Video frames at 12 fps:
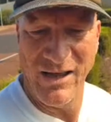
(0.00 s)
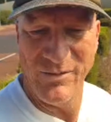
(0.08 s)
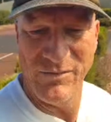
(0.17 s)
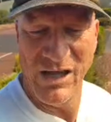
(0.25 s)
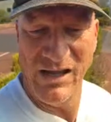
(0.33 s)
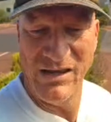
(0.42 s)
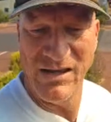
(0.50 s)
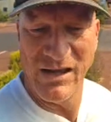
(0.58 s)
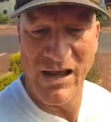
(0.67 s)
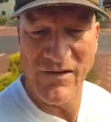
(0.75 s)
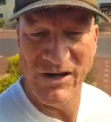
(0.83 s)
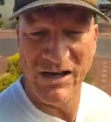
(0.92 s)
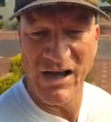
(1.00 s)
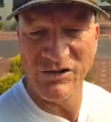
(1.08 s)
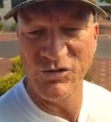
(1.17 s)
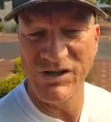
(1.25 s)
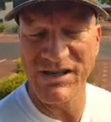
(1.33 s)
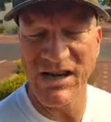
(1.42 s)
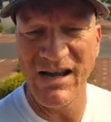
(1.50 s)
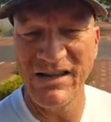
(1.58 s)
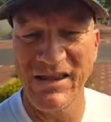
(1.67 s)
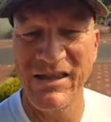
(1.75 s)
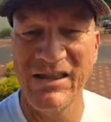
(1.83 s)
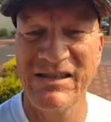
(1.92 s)
in the lovely countryside. I
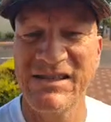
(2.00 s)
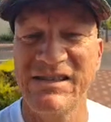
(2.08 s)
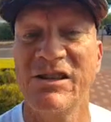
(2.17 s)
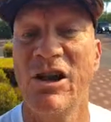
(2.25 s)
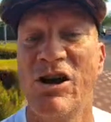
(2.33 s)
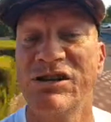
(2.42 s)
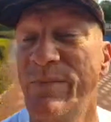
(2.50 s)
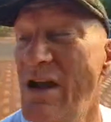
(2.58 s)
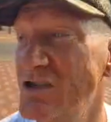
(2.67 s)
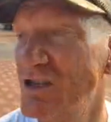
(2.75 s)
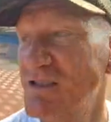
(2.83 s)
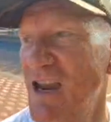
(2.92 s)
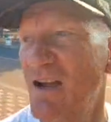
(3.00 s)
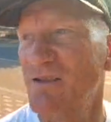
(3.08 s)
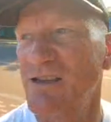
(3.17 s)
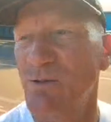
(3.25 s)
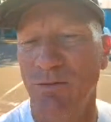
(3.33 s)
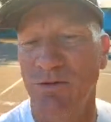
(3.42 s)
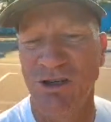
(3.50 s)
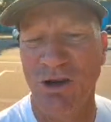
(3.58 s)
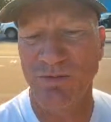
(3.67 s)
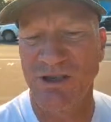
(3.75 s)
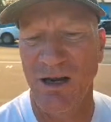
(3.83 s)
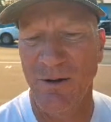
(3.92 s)
think this is the last major town, that's why we
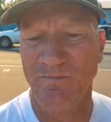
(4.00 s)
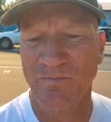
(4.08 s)
stopped here.